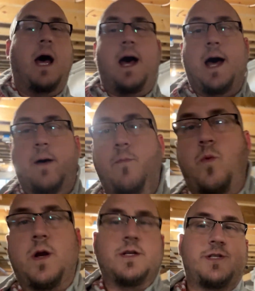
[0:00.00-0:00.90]

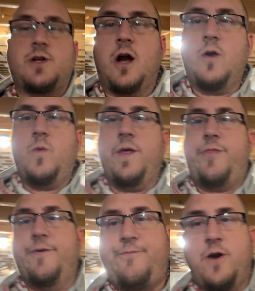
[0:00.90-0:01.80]
We're going to start
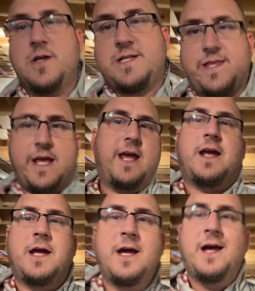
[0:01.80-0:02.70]
with the first
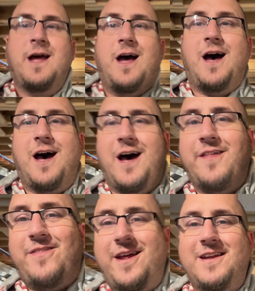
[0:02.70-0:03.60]
thing
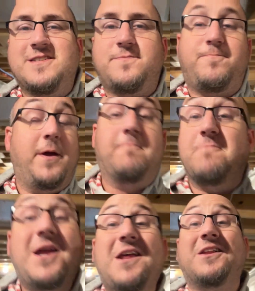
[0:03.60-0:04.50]
that is
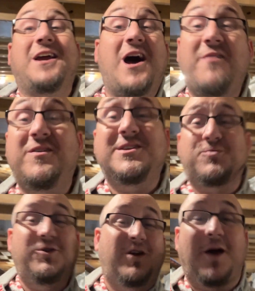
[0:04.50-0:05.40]
immediately obvious
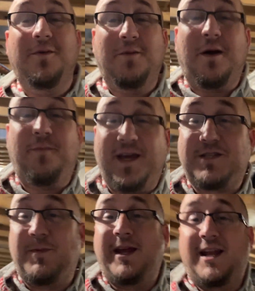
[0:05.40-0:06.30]
when you come into my
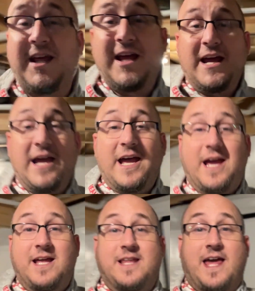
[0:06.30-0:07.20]
basement,
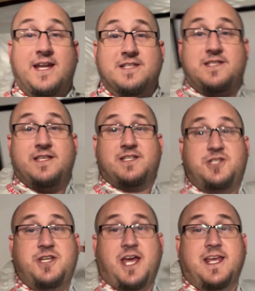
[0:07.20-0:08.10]
and that is this
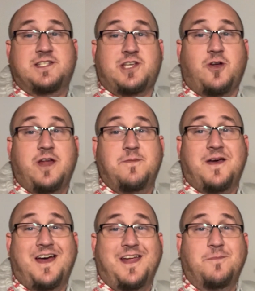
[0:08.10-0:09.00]
giant screen
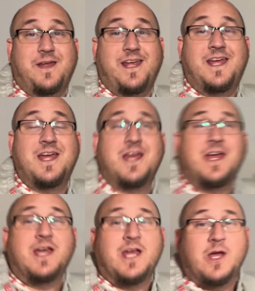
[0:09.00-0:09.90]
behind me,
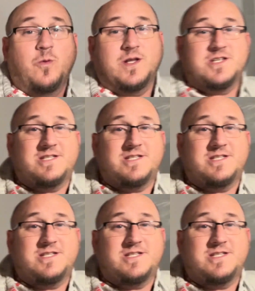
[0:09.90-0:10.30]
which is